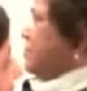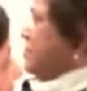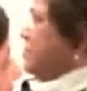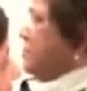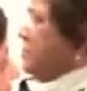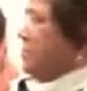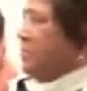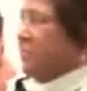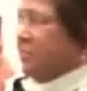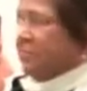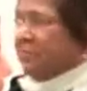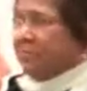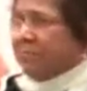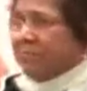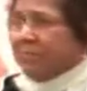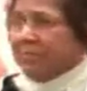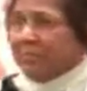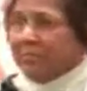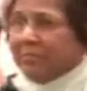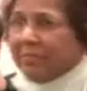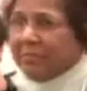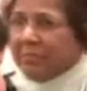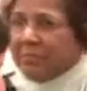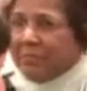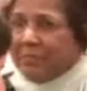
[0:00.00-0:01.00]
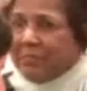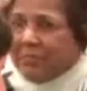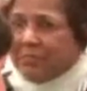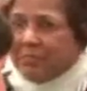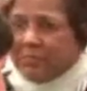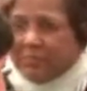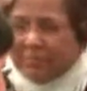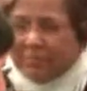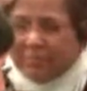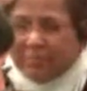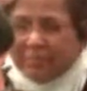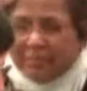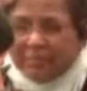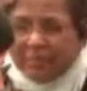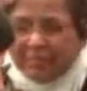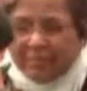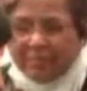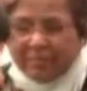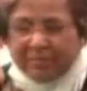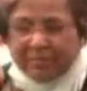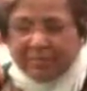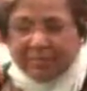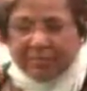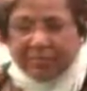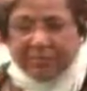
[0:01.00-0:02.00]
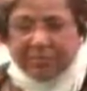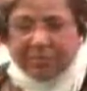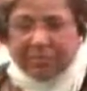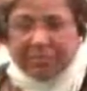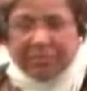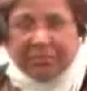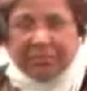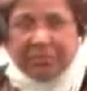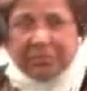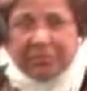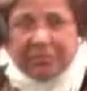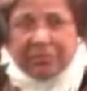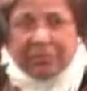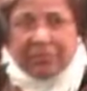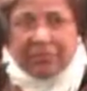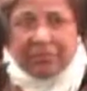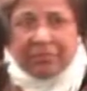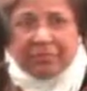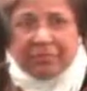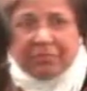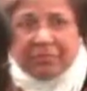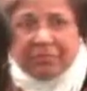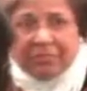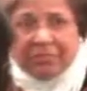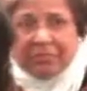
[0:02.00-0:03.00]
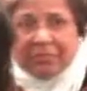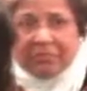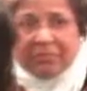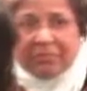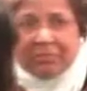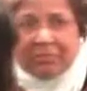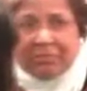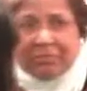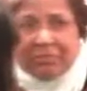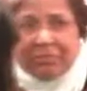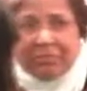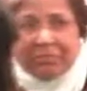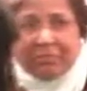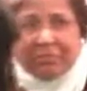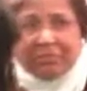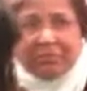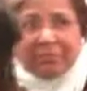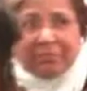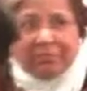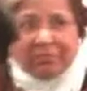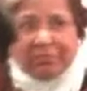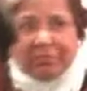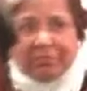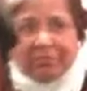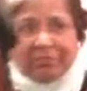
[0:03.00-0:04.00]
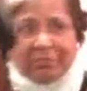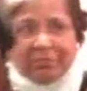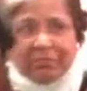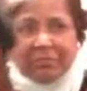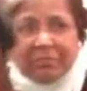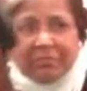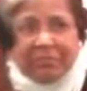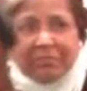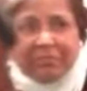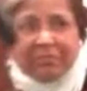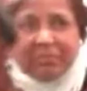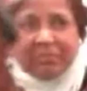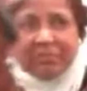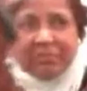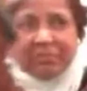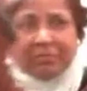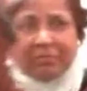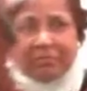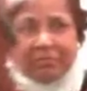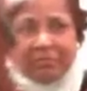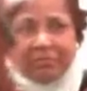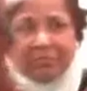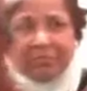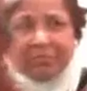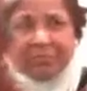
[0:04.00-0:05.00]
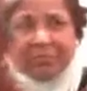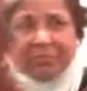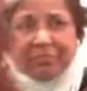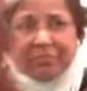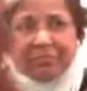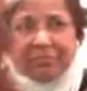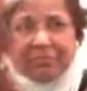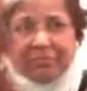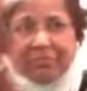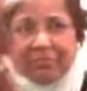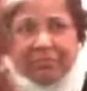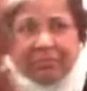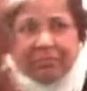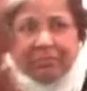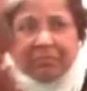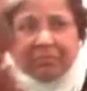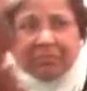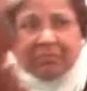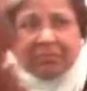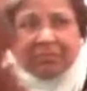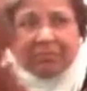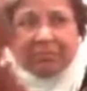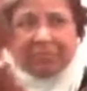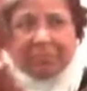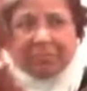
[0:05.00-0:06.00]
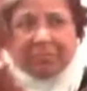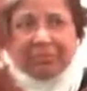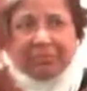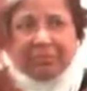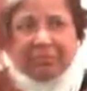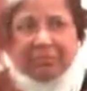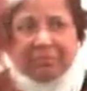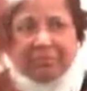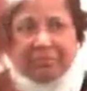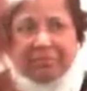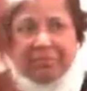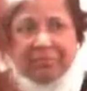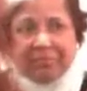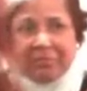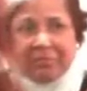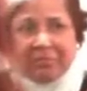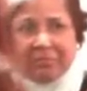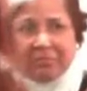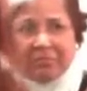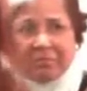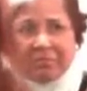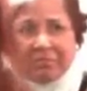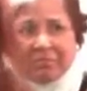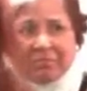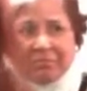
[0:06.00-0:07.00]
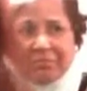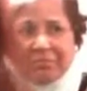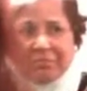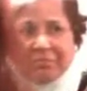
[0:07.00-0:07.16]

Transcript: [no speech]